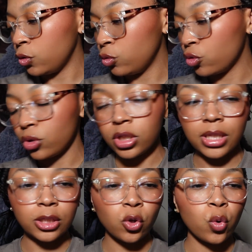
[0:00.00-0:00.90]
neutrals,
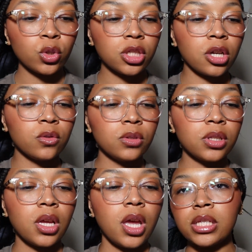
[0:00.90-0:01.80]
nice cool tones.
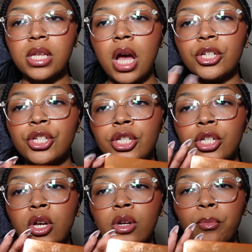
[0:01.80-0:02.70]
Natasha
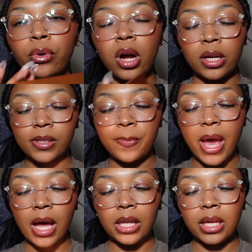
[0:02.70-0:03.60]
Denona bronze
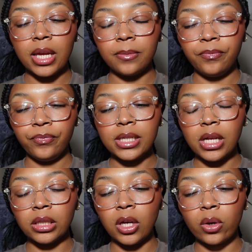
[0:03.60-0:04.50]
palette. Did
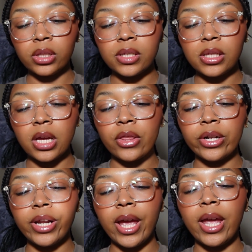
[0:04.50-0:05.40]
a look with this the other
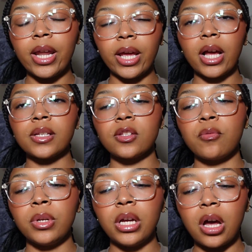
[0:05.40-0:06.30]
day and I got so
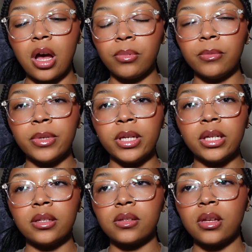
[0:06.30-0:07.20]
many
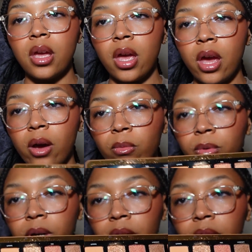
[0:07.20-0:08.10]
compliments at
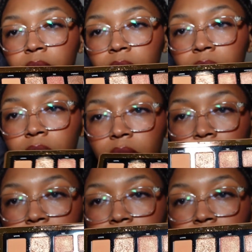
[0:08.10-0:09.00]
work.
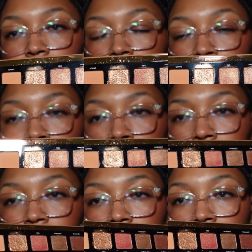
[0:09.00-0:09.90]
Nice
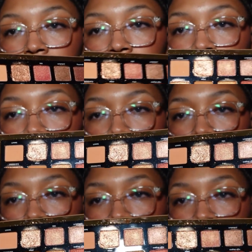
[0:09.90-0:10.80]
bronzy
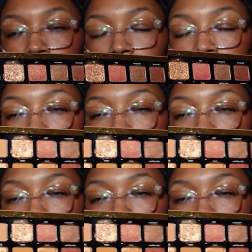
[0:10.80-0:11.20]
warmth.